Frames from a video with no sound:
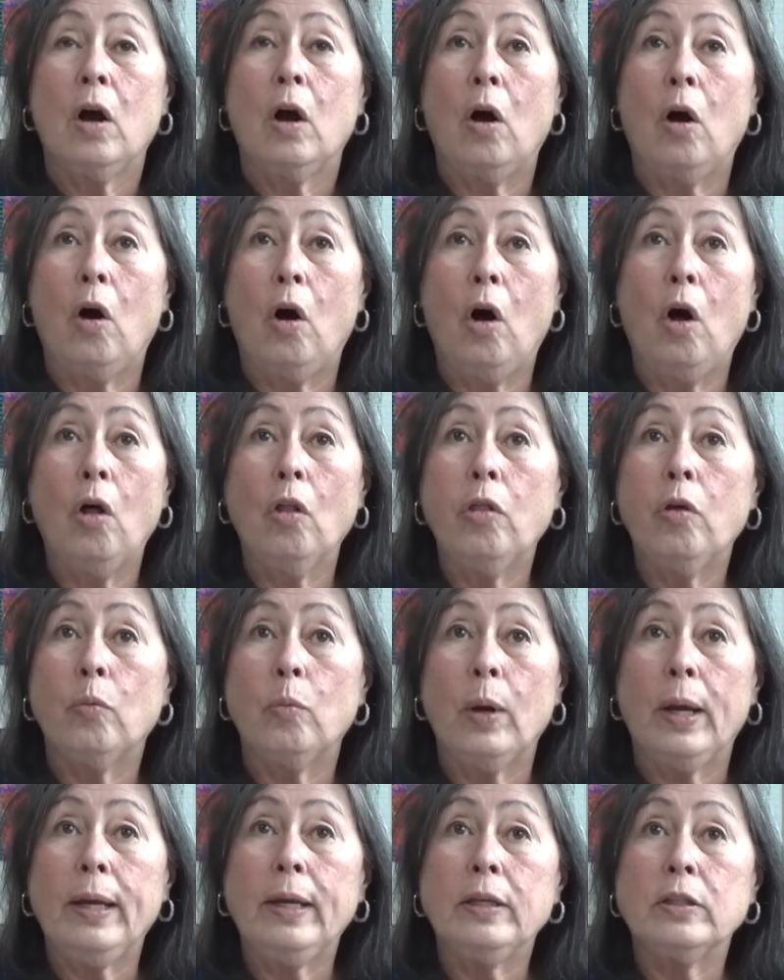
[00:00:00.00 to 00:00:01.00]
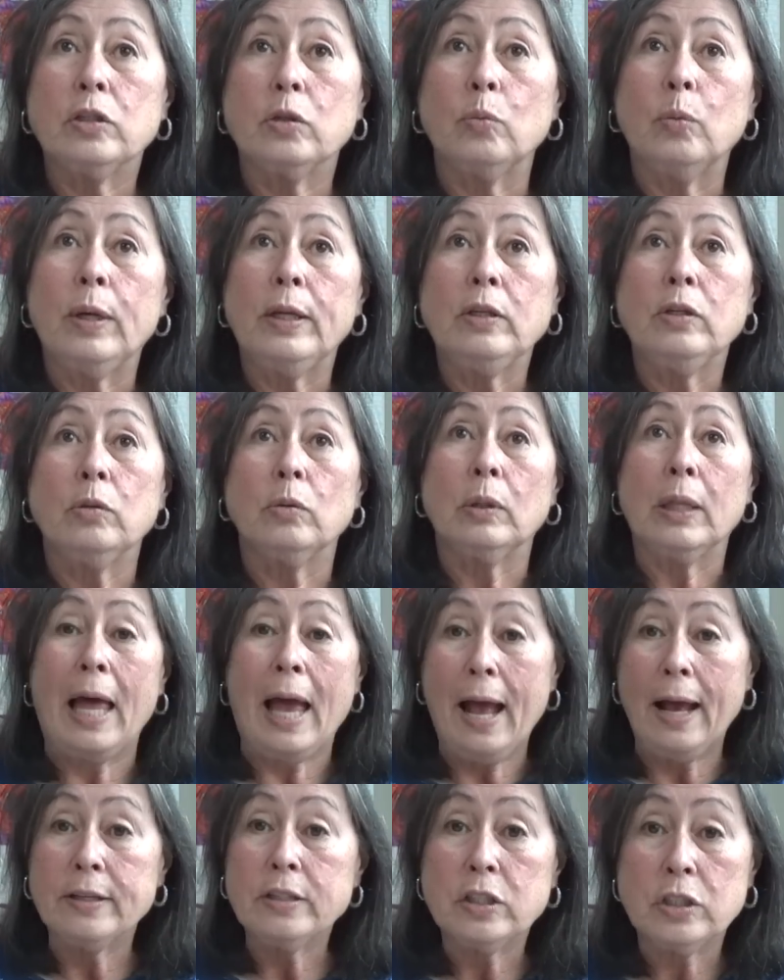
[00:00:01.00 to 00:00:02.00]
all the way to when you
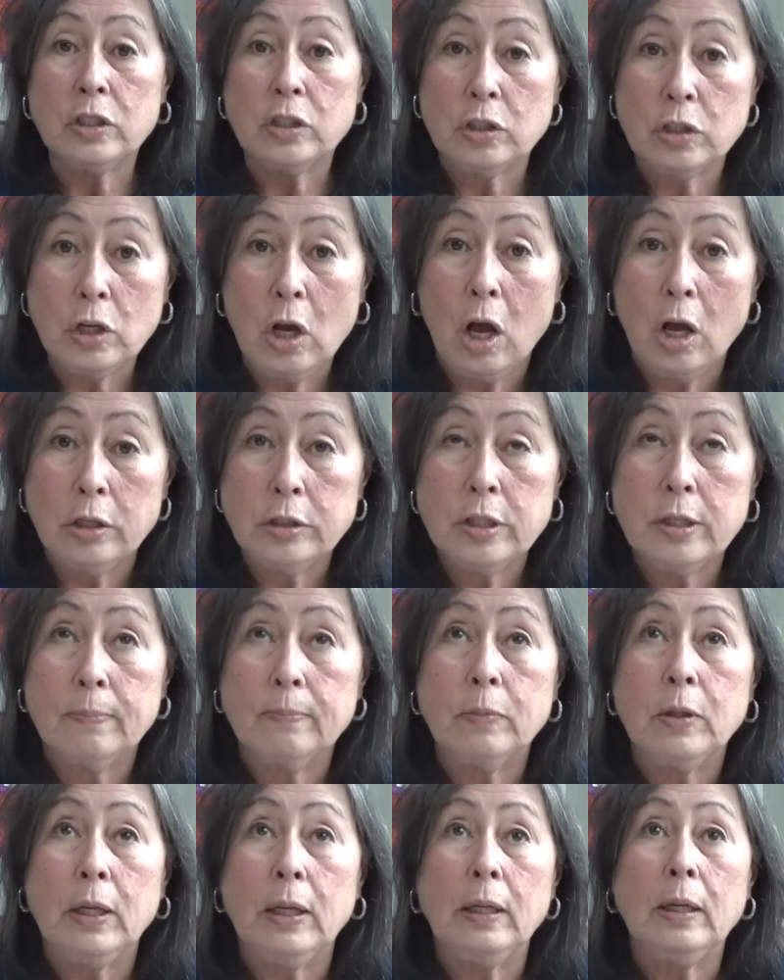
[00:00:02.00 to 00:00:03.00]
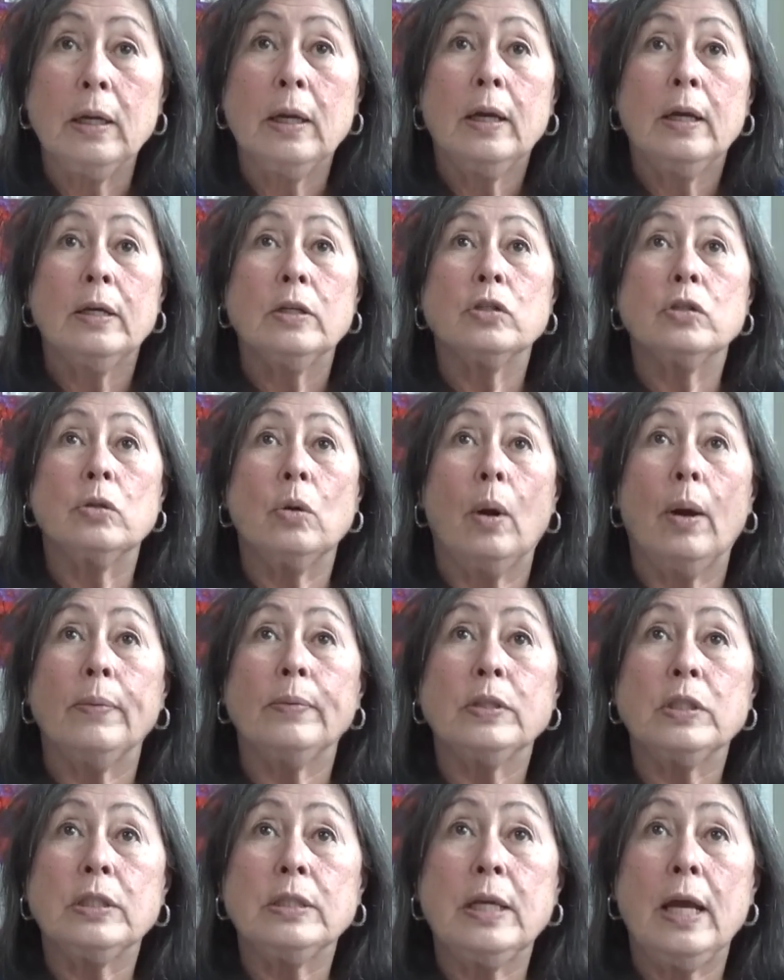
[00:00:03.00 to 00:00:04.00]
last saw something. So I
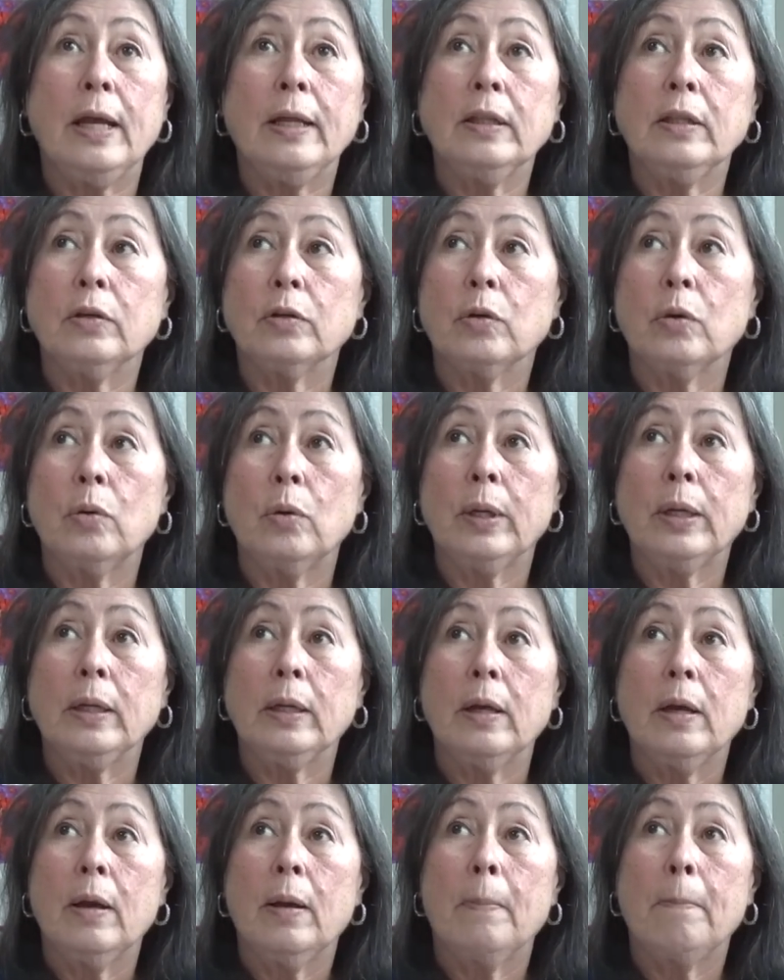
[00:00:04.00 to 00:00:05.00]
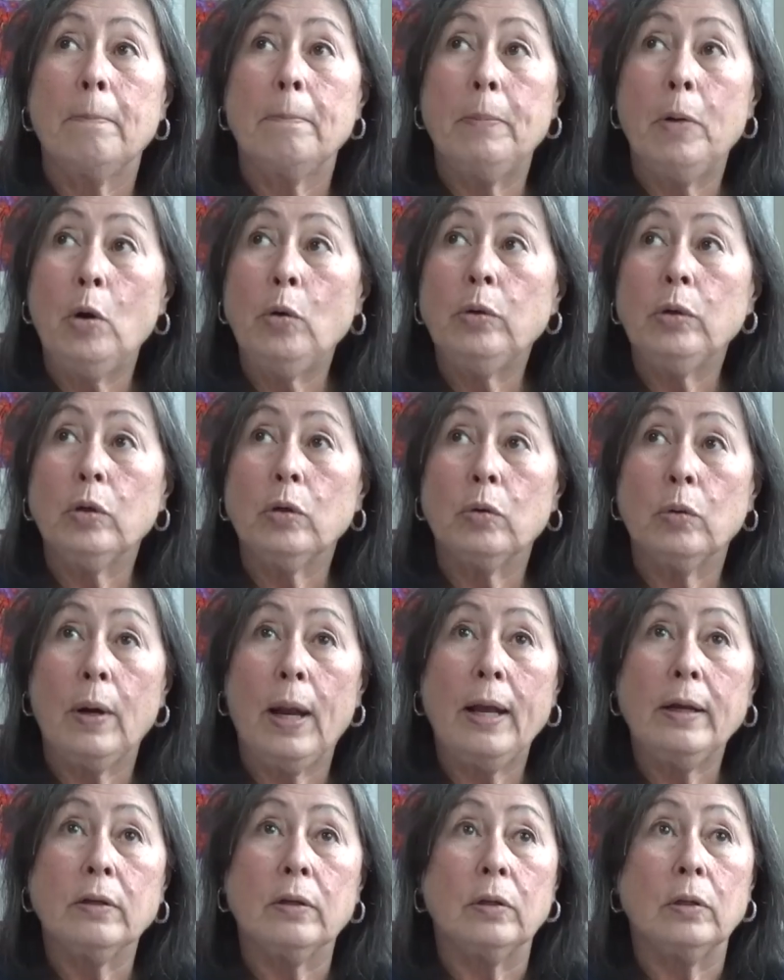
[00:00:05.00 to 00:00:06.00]
was standing there going, Moda
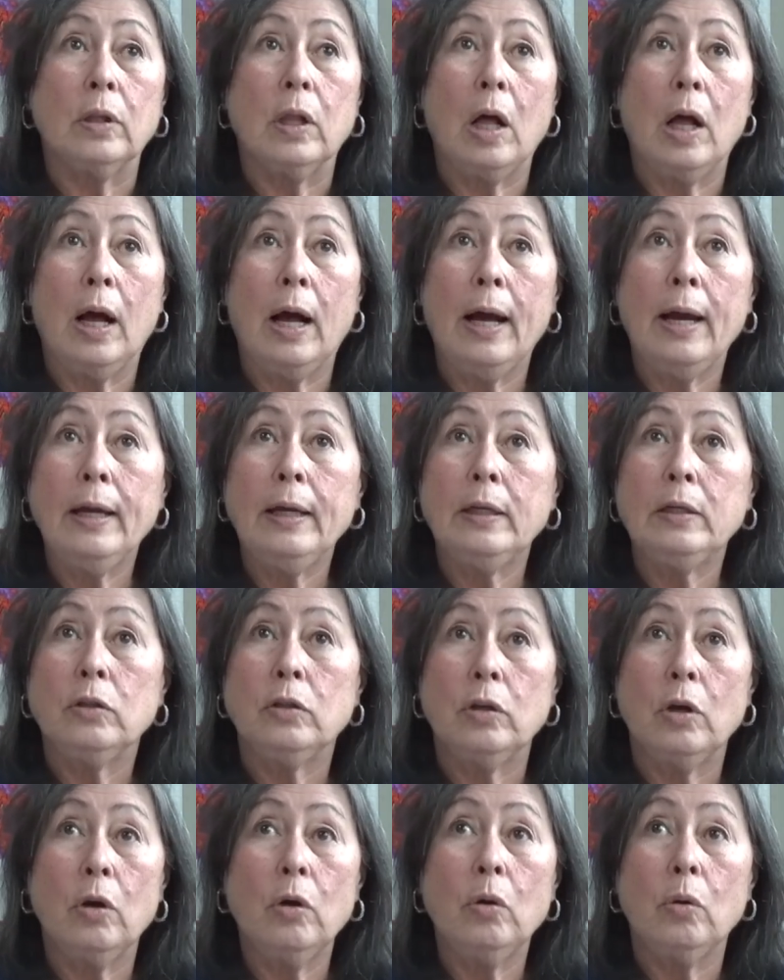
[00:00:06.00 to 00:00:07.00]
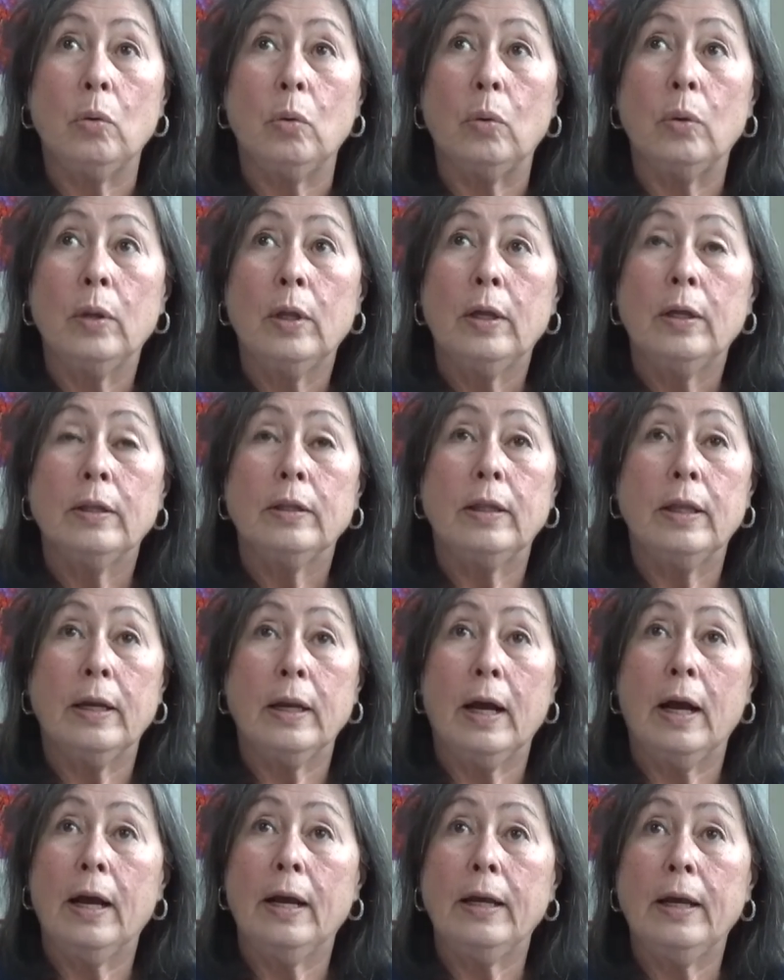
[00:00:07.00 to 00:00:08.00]
Crackle, I know that
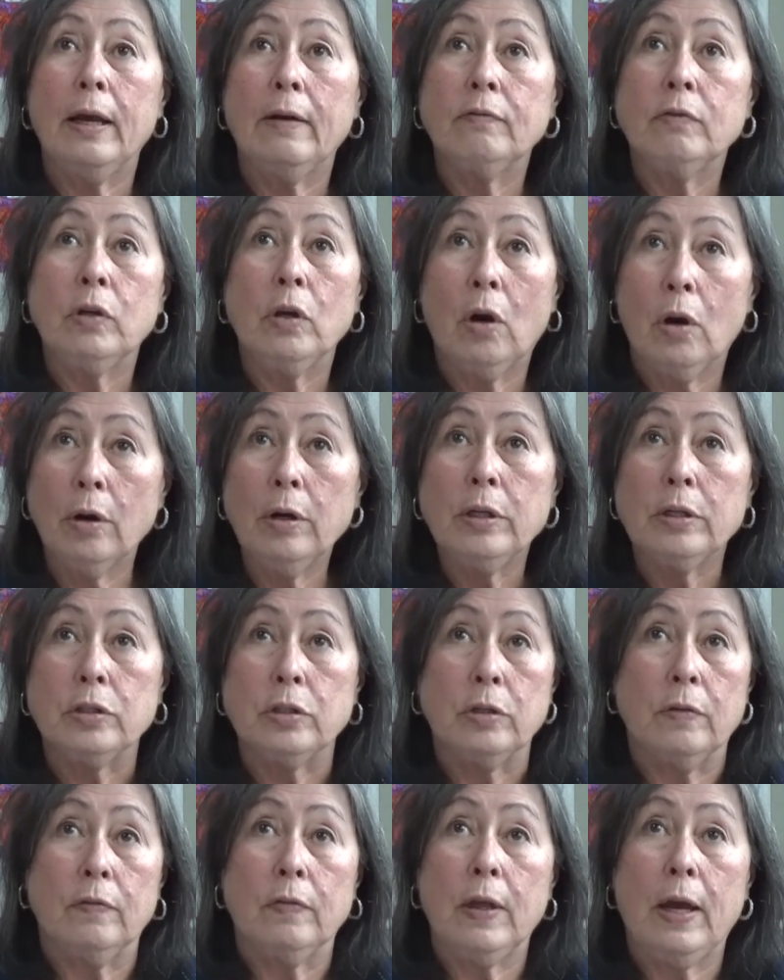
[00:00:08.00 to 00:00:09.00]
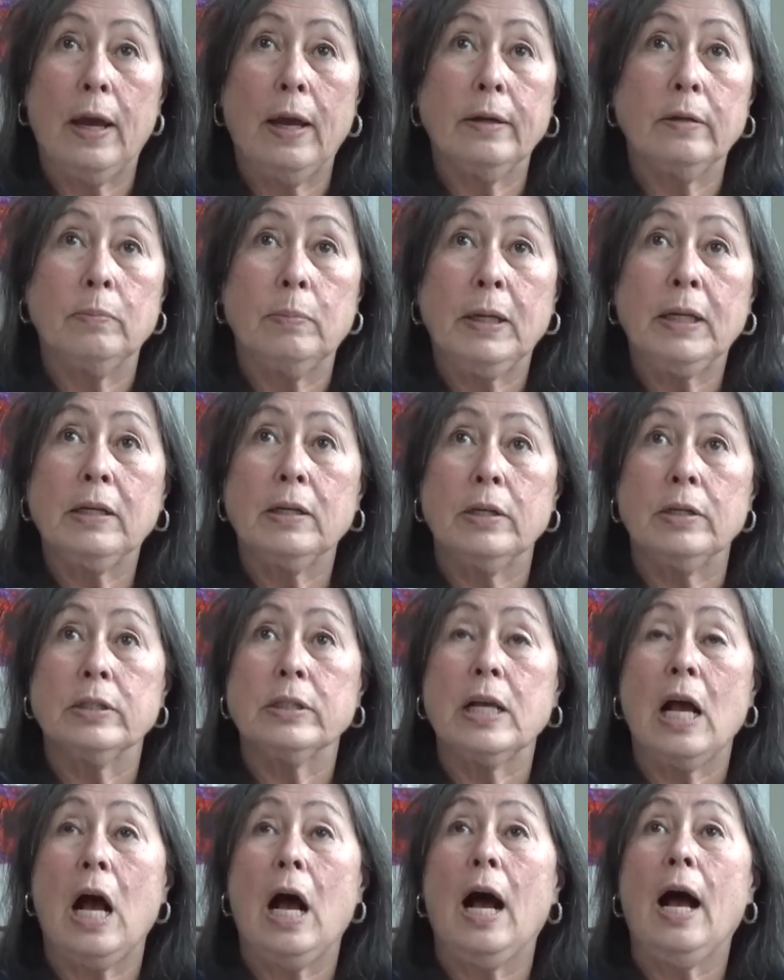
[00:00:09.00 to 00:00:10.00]
I have yardage of that
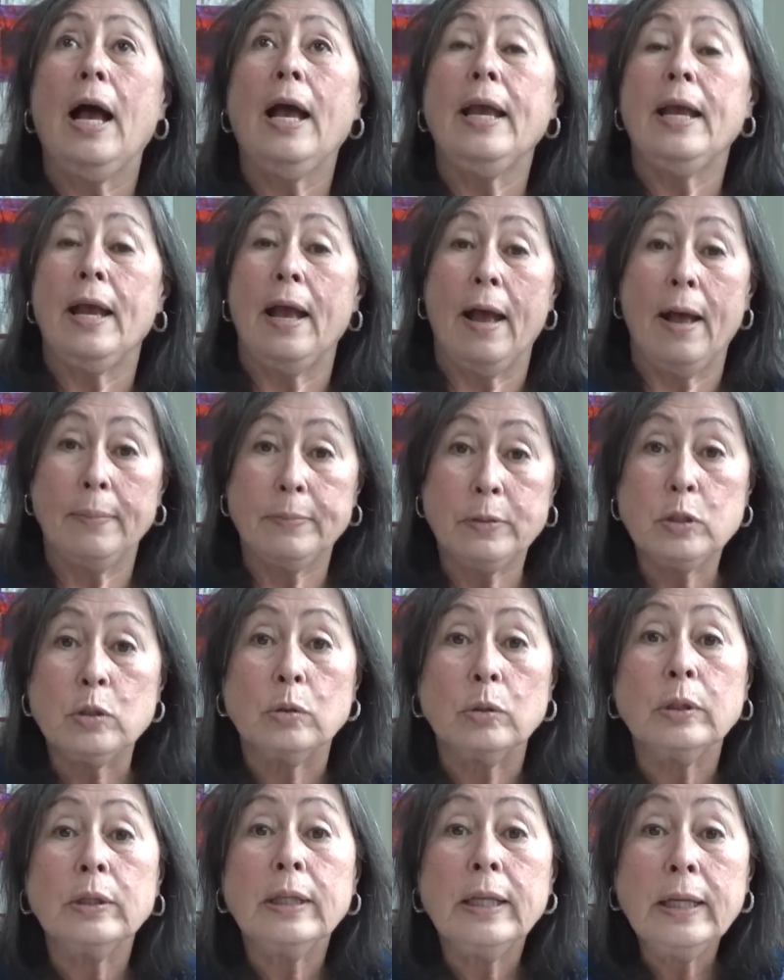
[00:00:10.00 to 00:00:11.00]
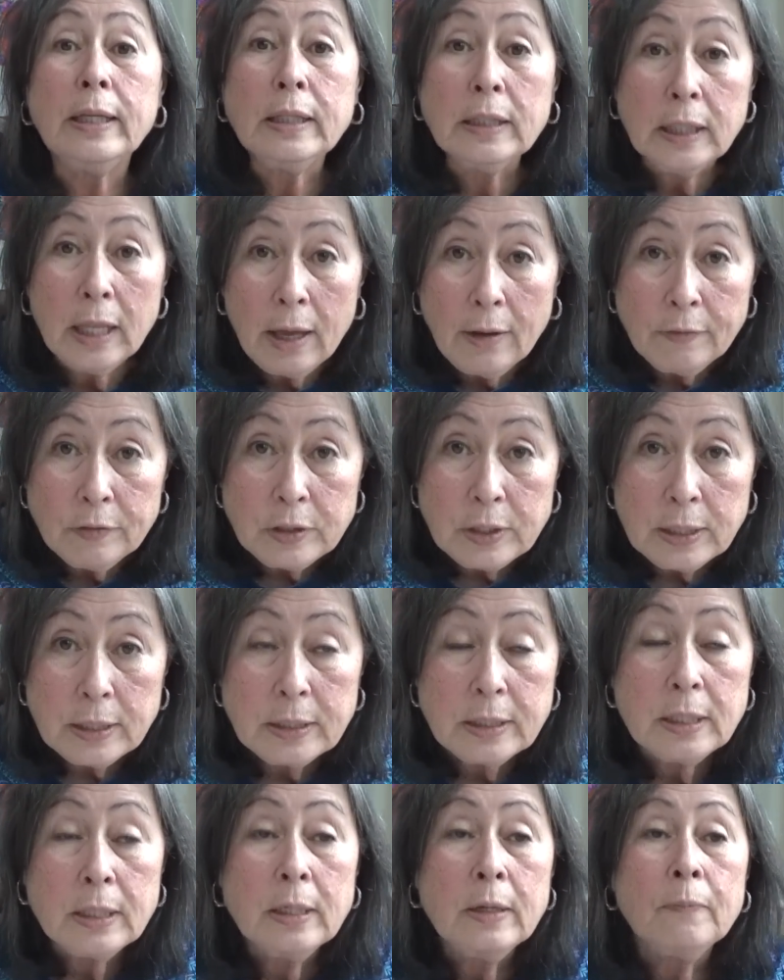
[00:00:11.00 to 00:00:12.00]
because I absolutely loved
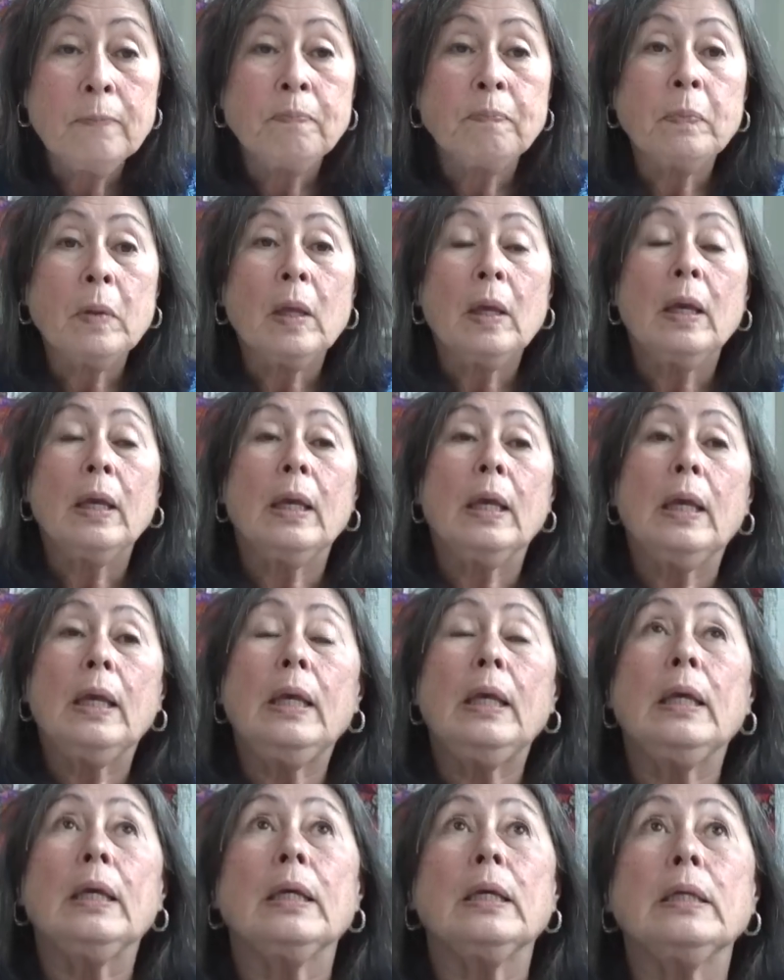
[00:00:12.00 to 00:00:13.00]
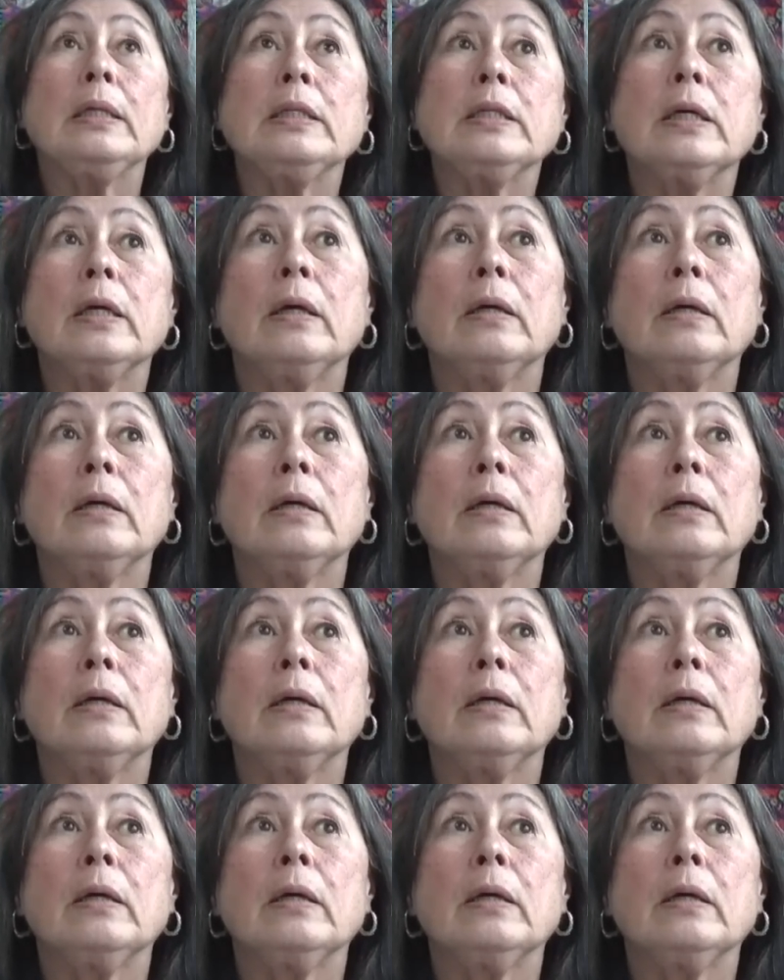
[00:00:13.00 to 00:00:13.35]
it. And